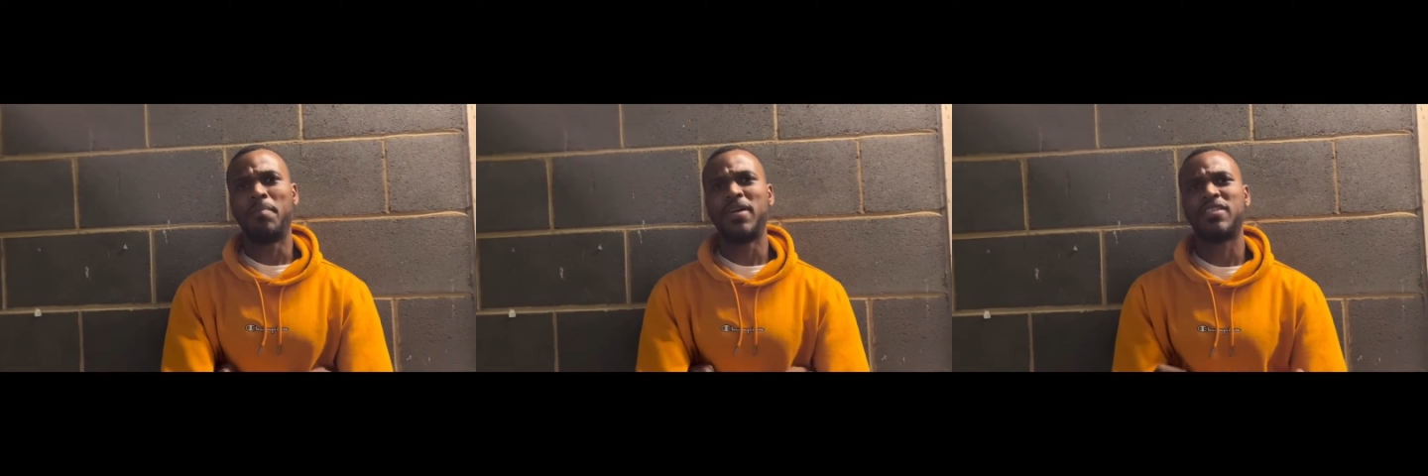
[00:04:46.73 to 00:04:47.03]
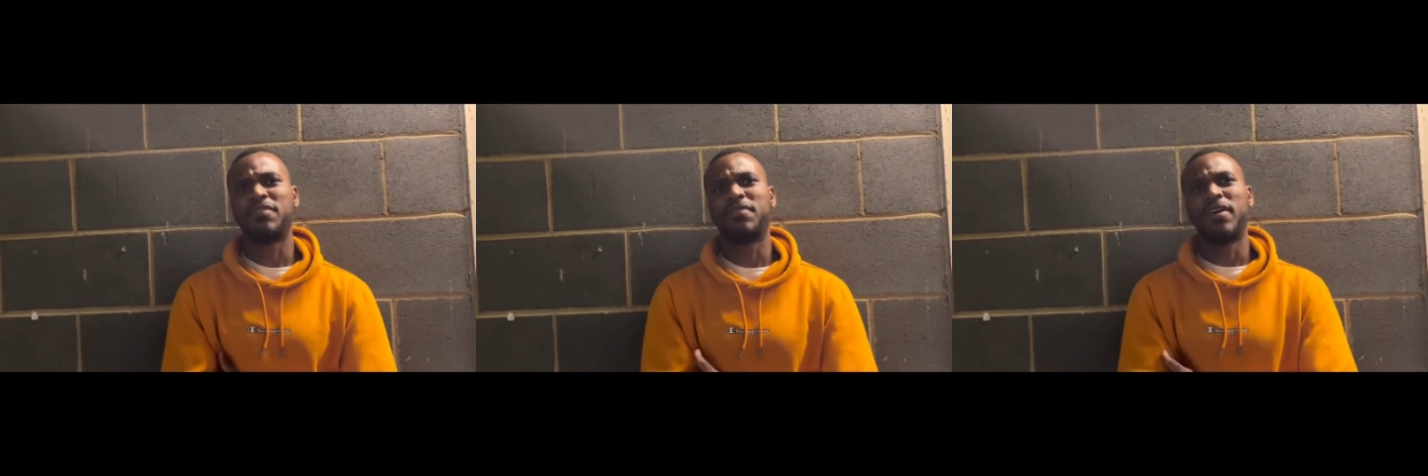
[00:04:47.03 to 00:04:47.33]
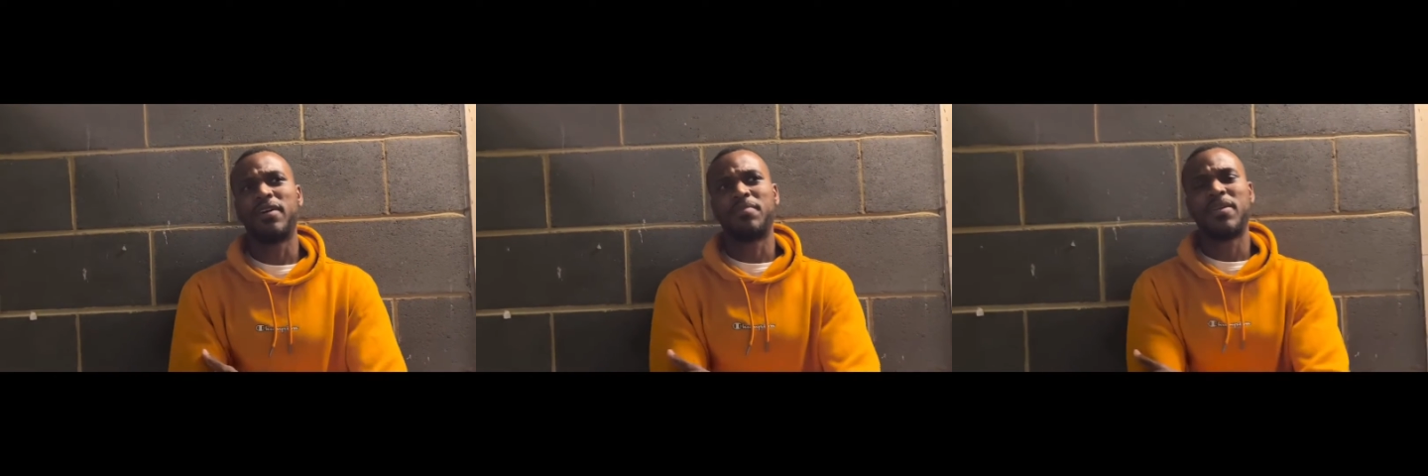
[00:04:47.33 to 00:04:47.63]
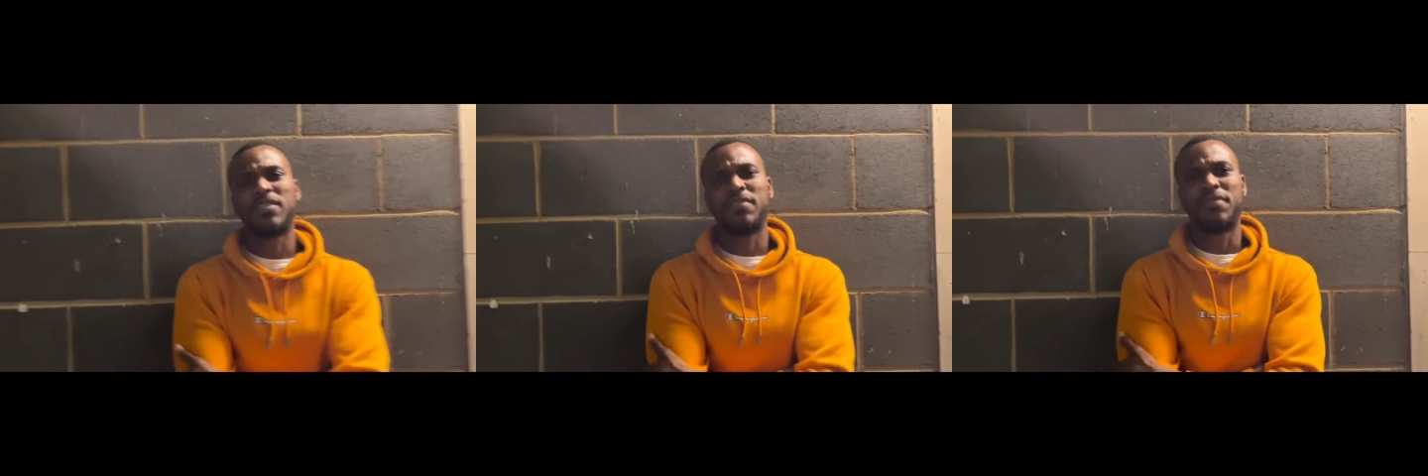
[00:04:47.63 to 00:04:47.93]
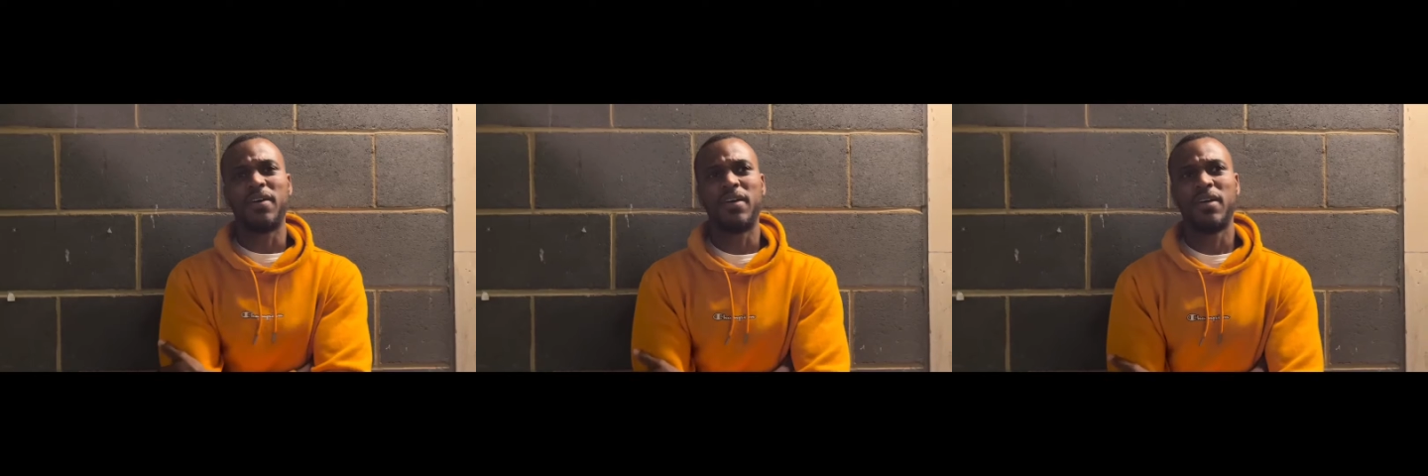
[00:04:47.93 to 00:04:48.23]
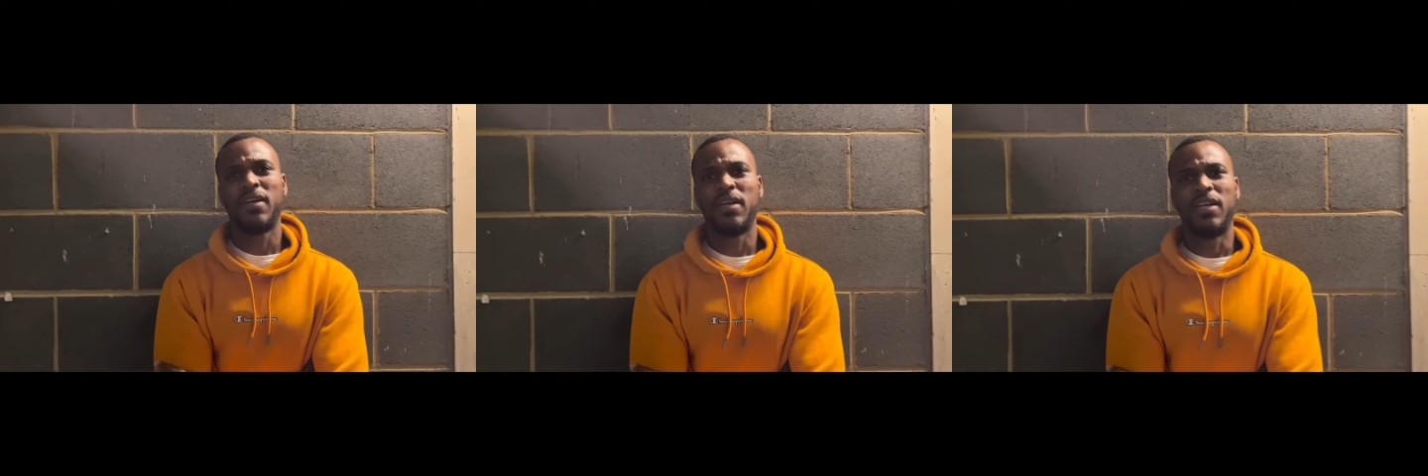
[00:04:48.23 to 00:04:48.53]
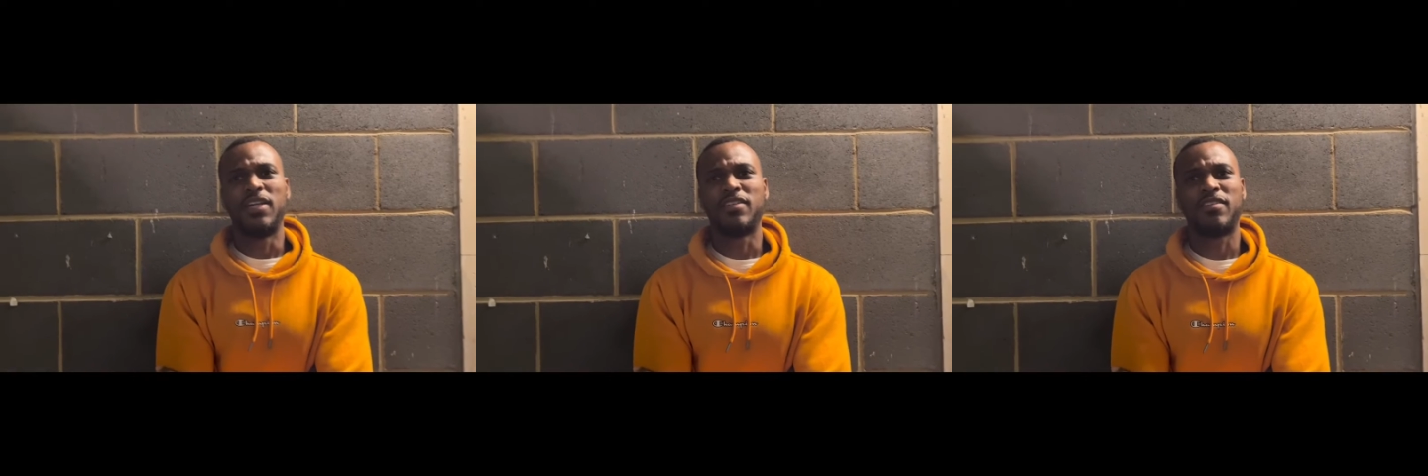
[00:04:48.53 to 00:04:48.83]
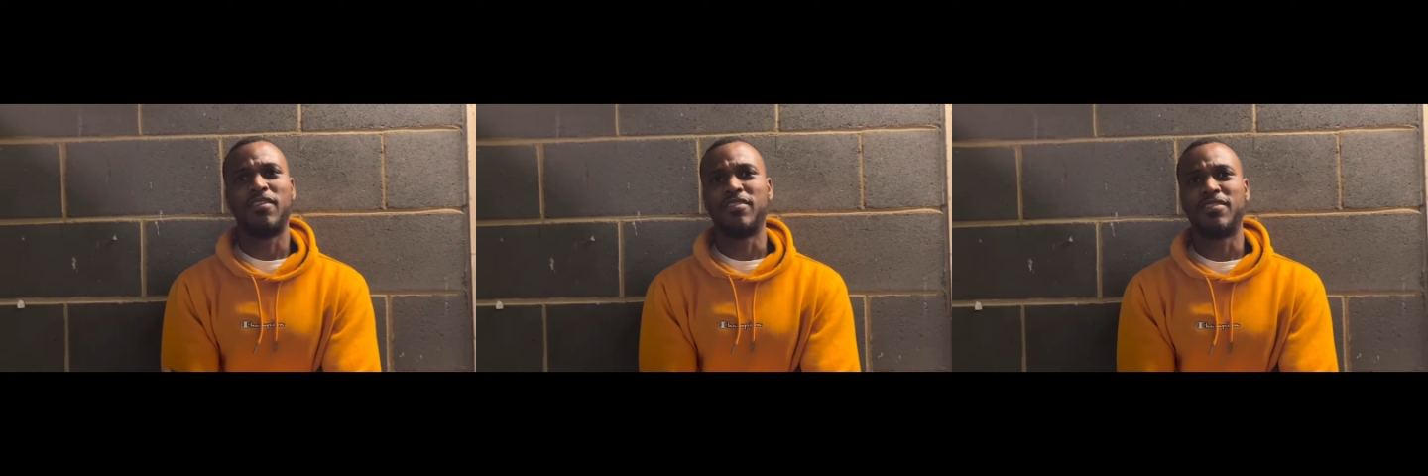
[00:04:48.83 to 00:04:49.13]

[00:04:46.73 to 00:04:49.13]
Massive fight. Clarke,